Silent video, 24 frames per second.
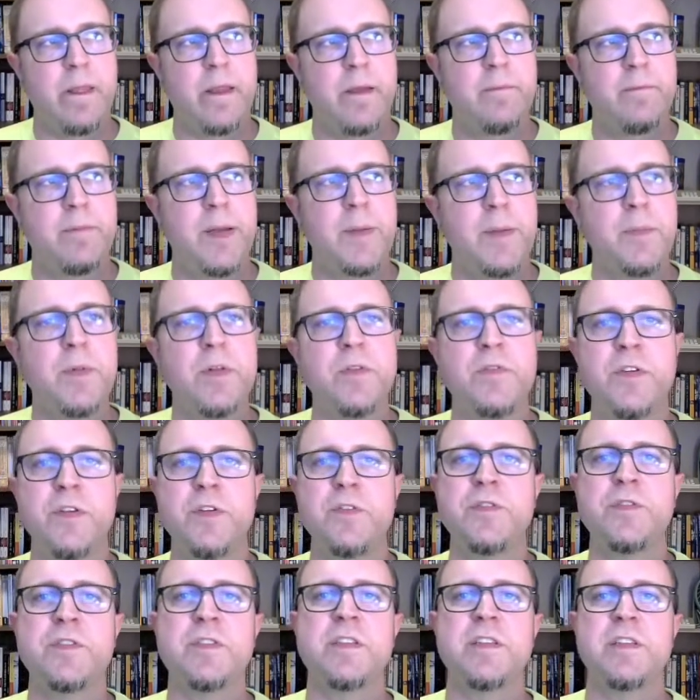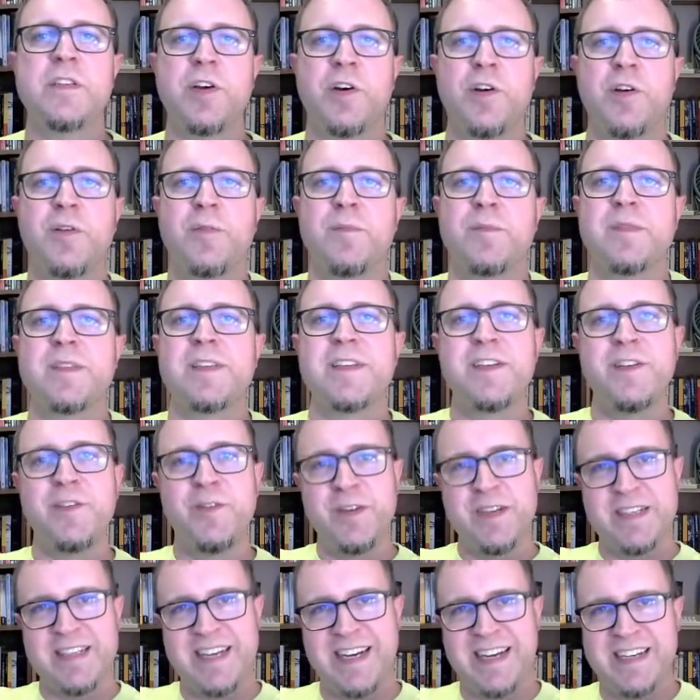people have used the terms unit
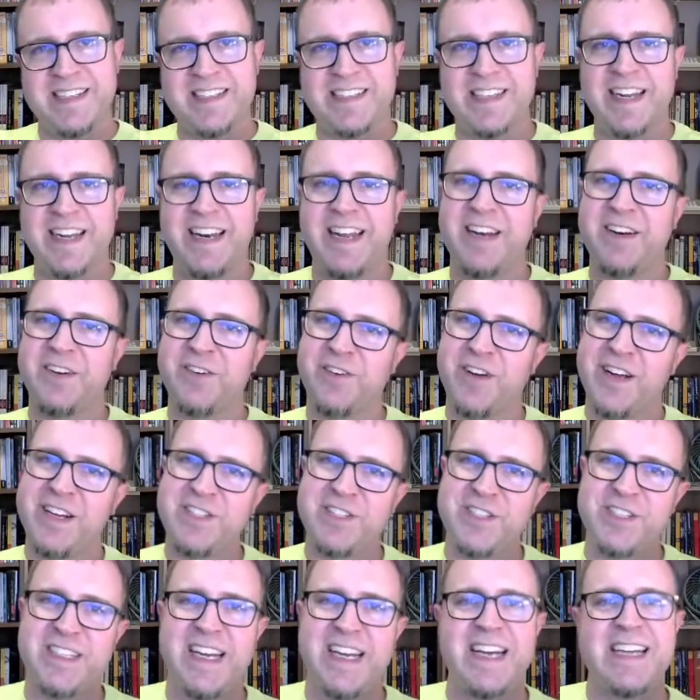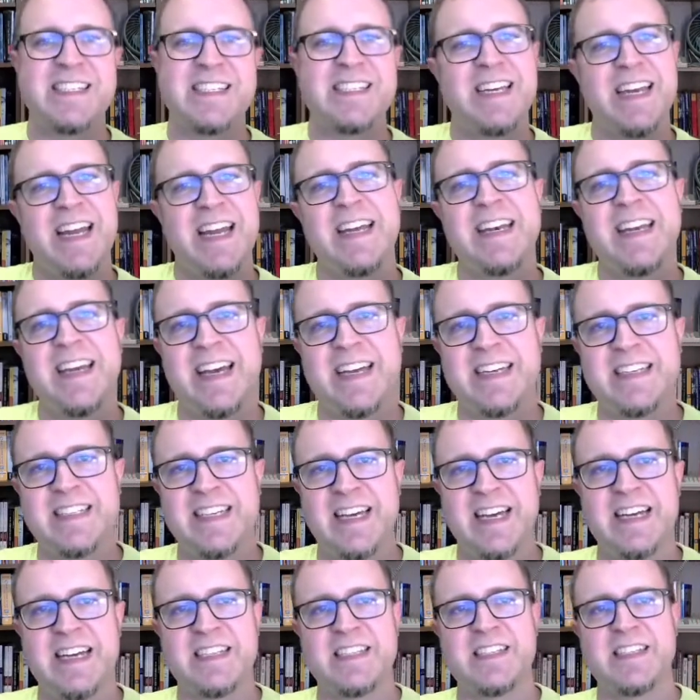test and integration test and end-to-end
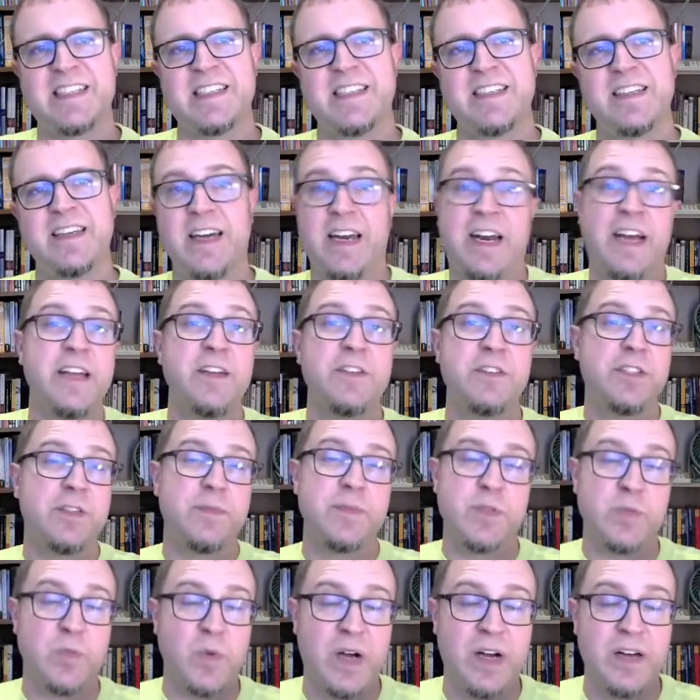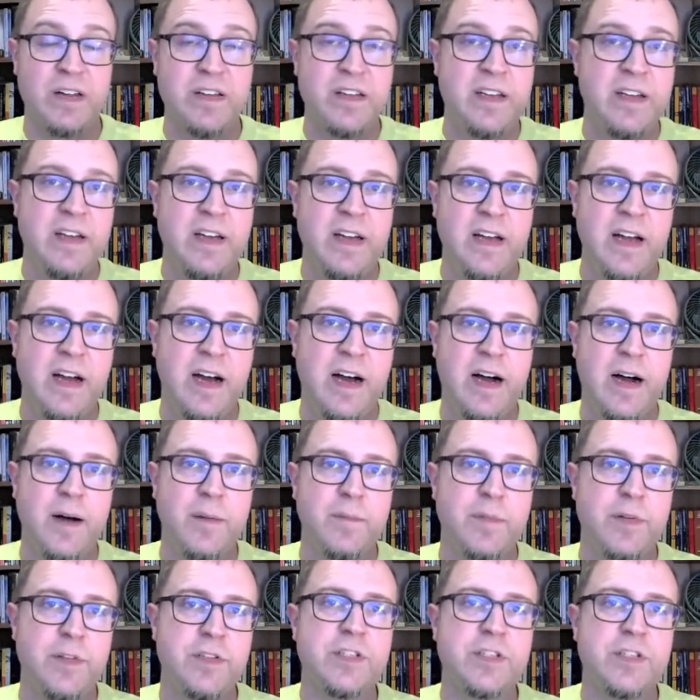test, and I use them as well. But
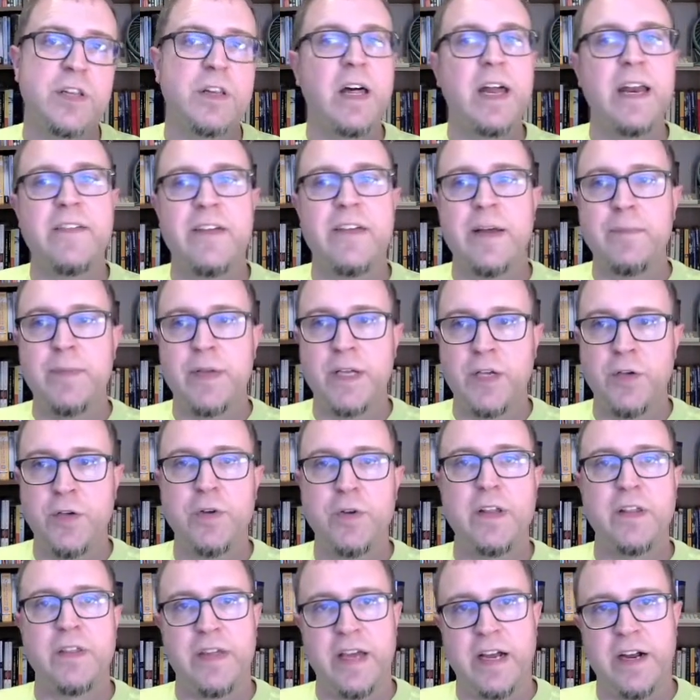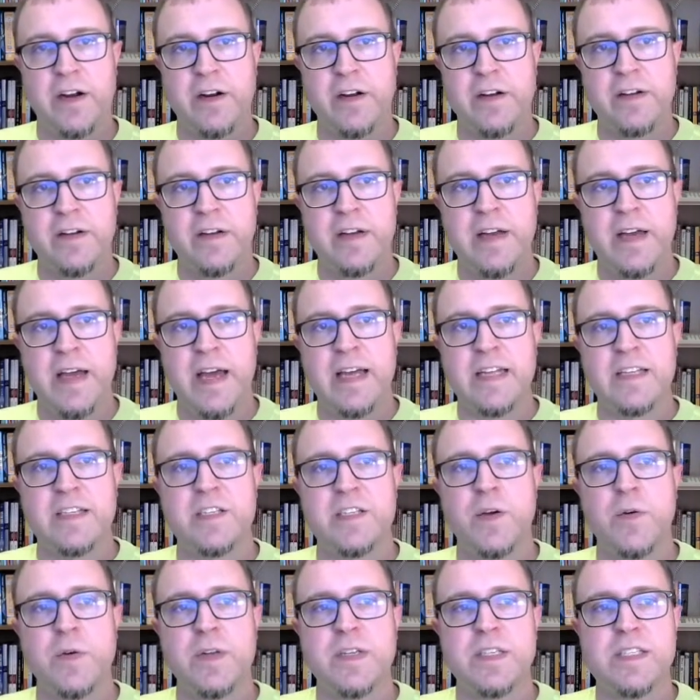there's a lot of ambiguity there. And
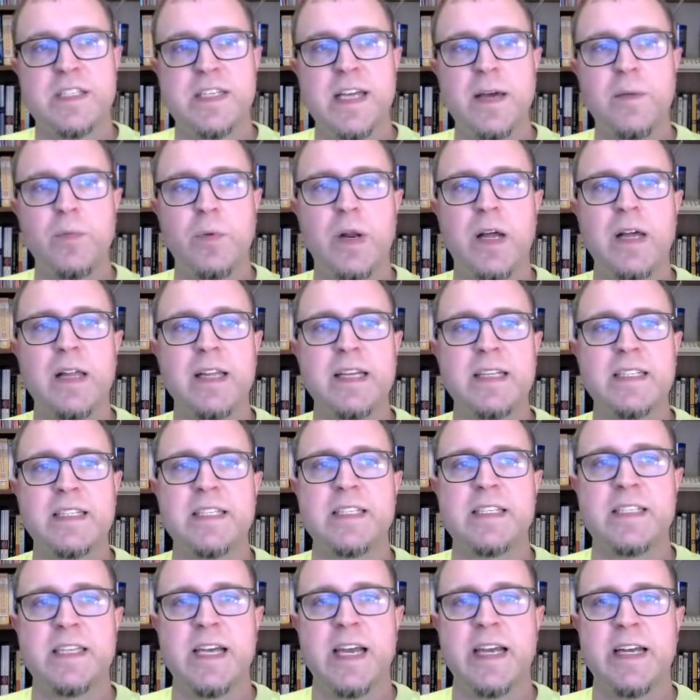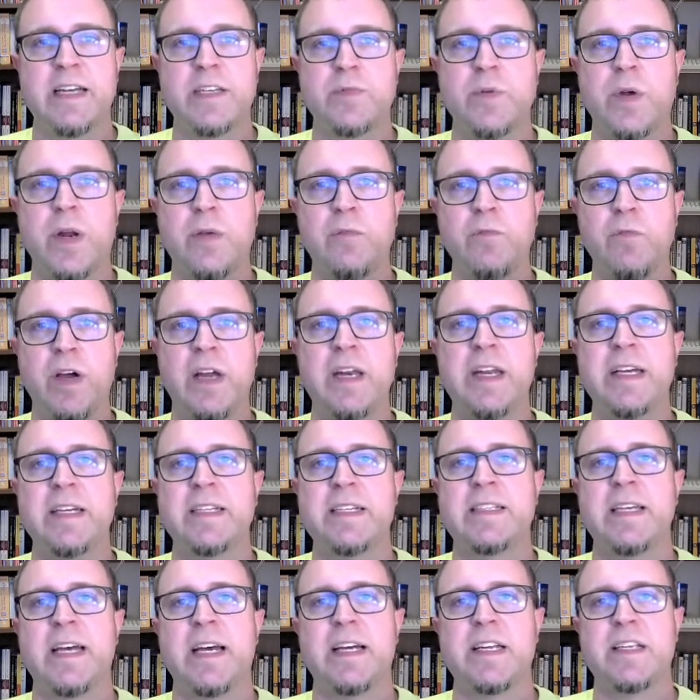so instead, what I like to say is when I'm writing a
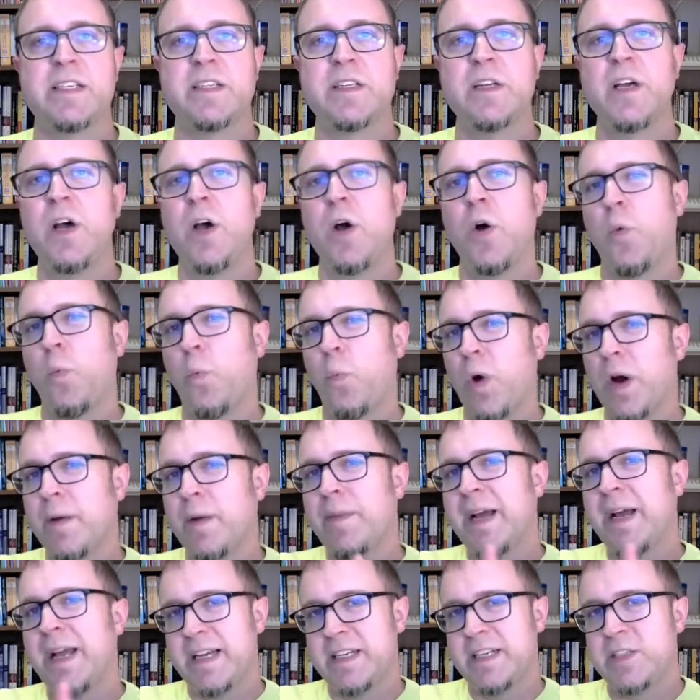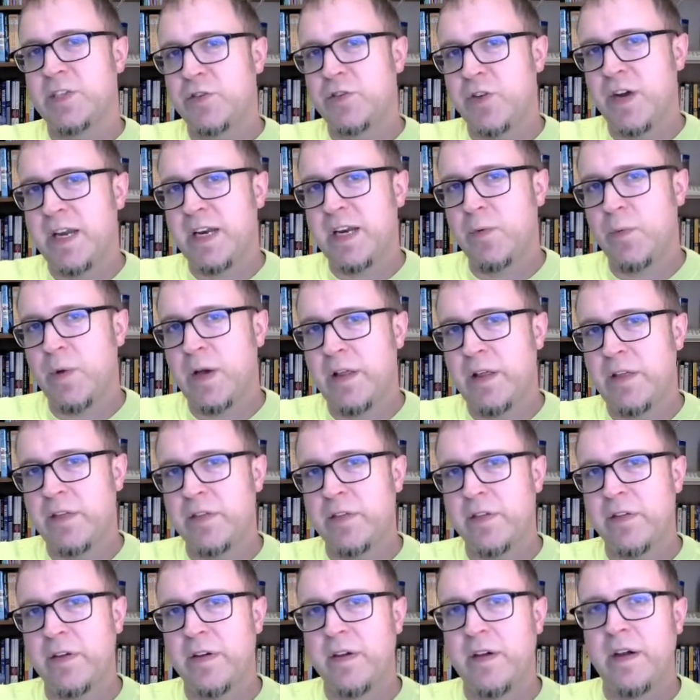test, what am I integrating with
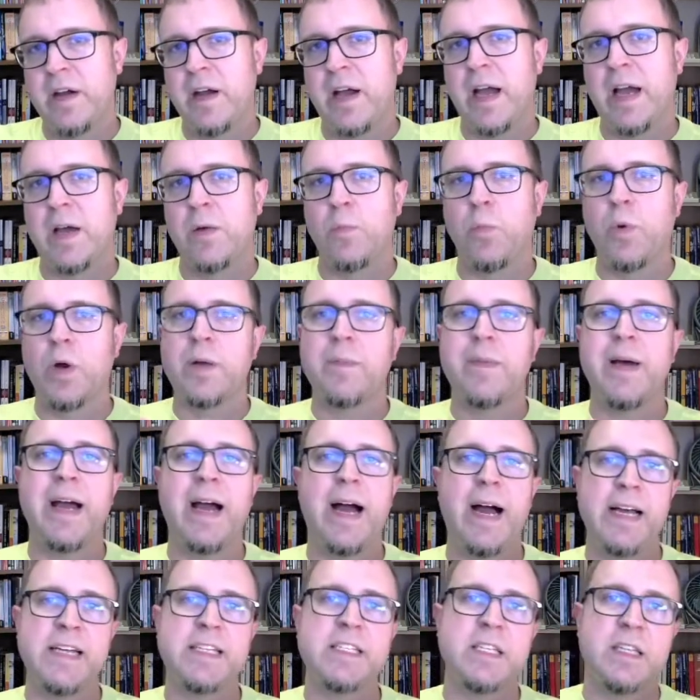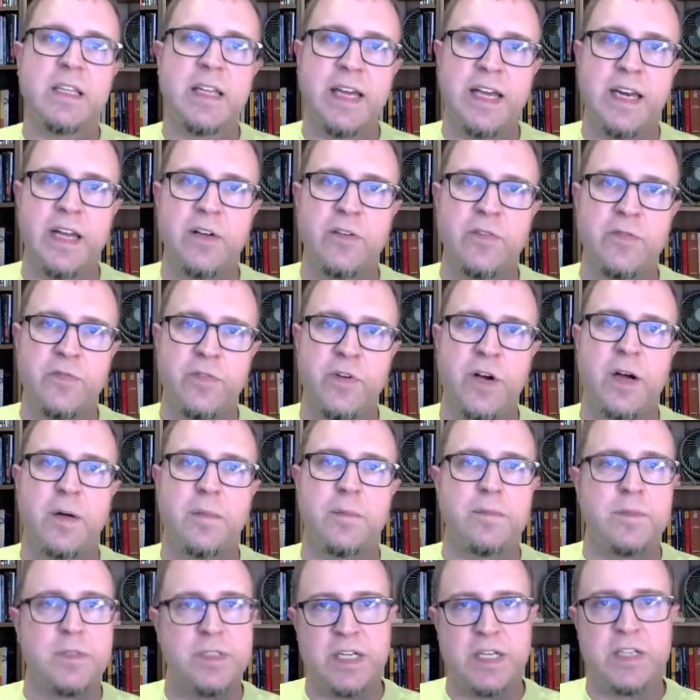and what am I isolating from,
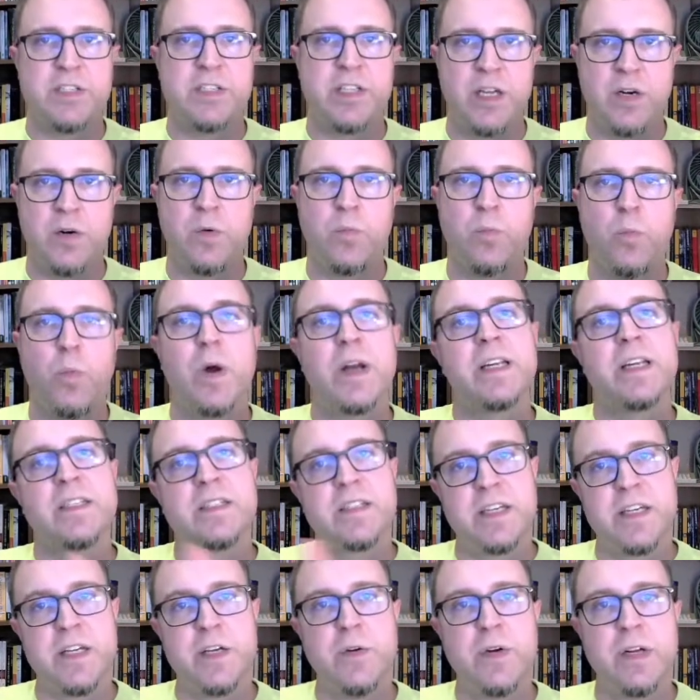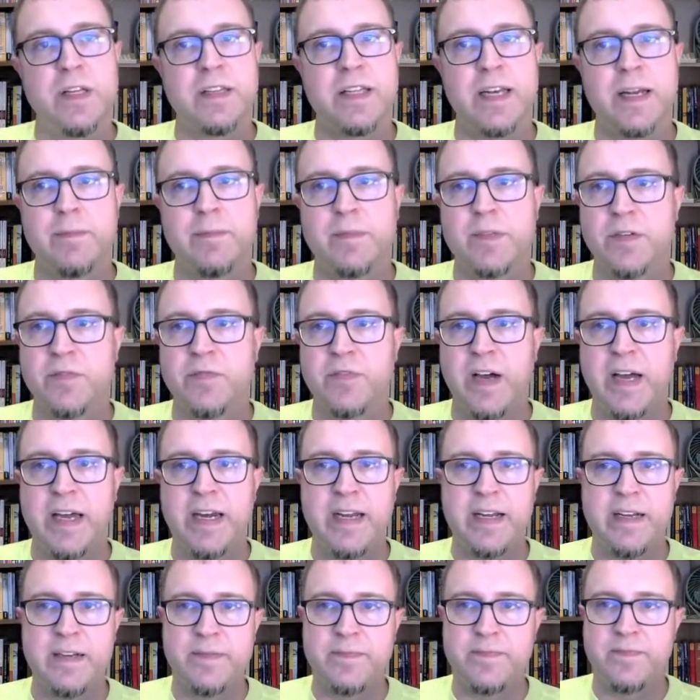such that what is the unit that I'm defining?
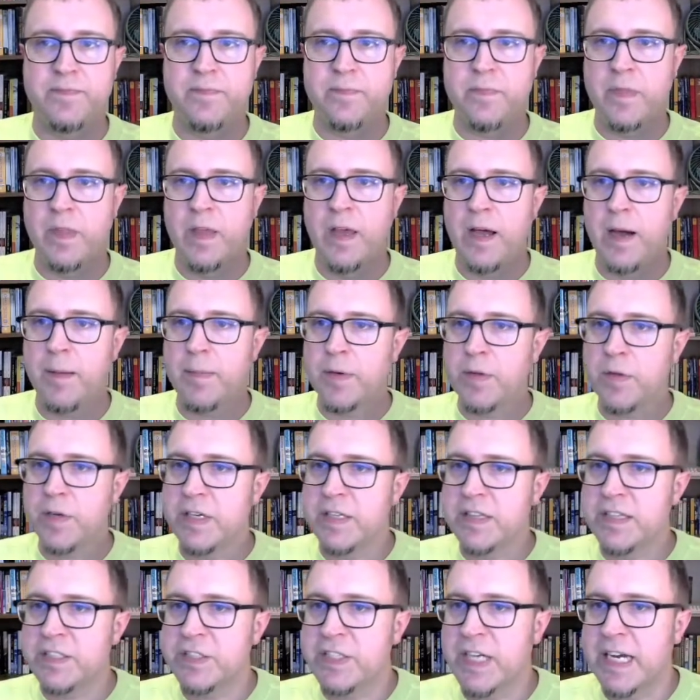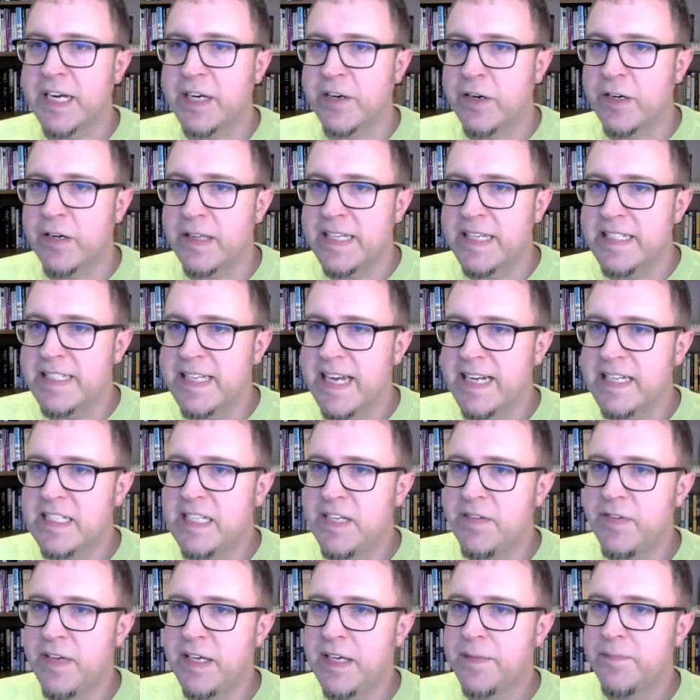I'm going to look at the chat here. Elite Tank
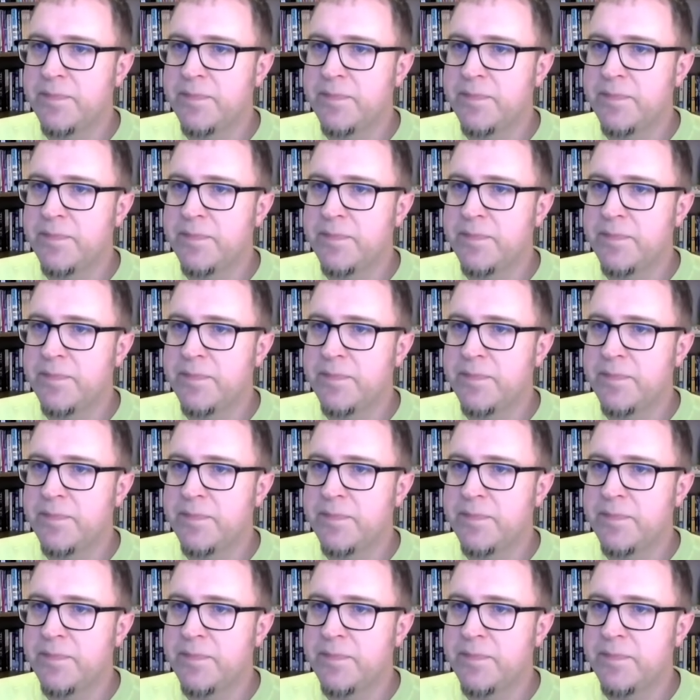TV.